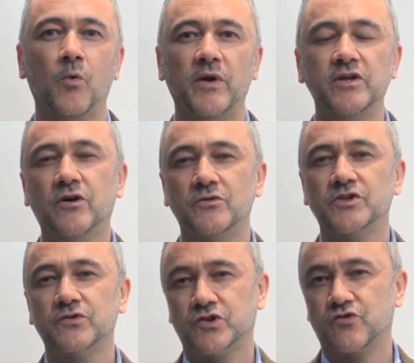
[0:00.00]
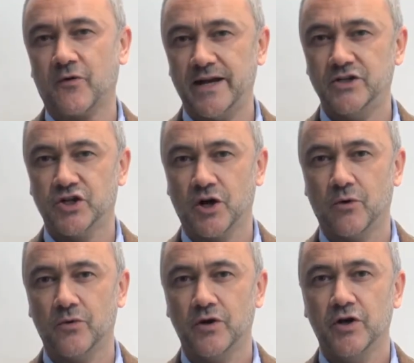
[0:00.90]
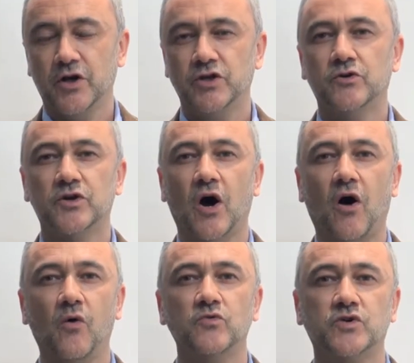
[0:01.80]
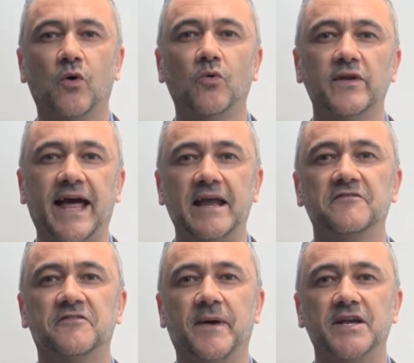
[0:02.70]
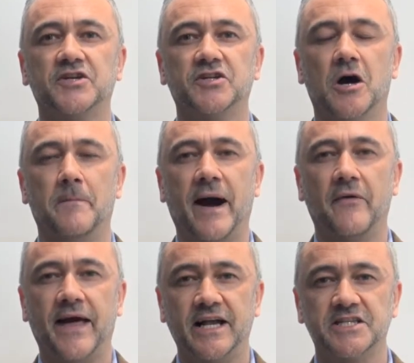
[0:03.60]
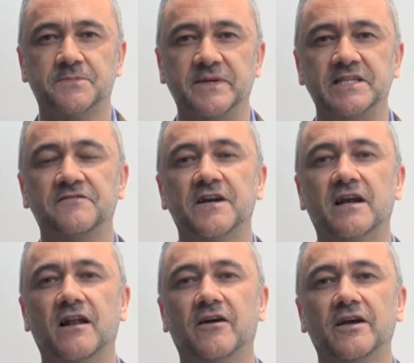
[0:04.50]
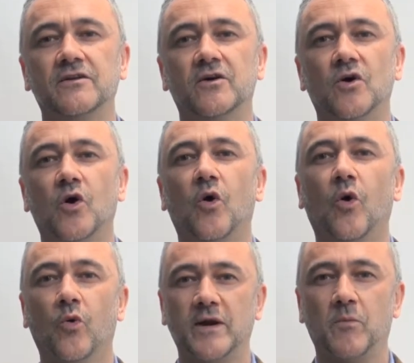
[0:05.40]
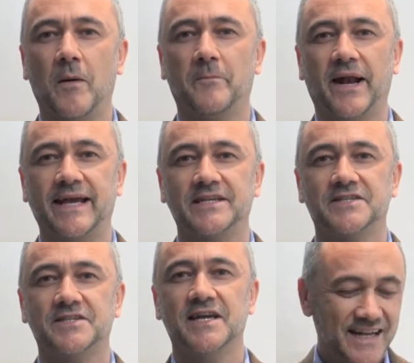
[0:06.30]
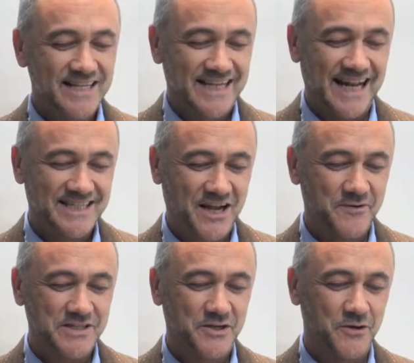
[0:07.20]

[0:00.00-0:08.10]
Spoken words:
when you go to a trade show, you can hold all of that information about that specific client all in one place. So let's go into